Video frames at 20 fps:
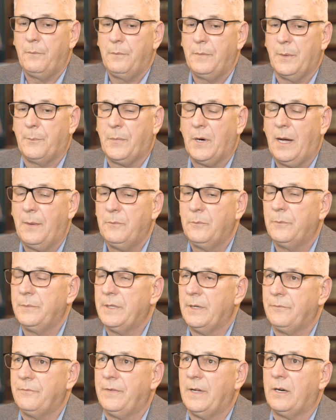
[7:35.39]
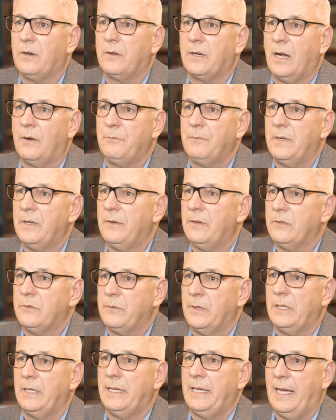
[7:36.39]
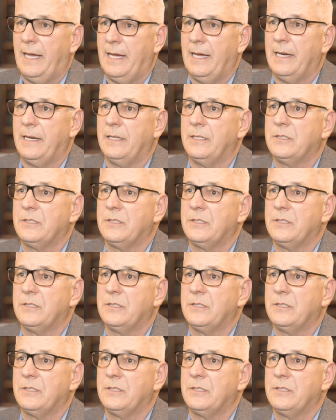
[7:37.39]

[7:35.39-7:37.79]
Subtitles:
The problem the federal government has really had is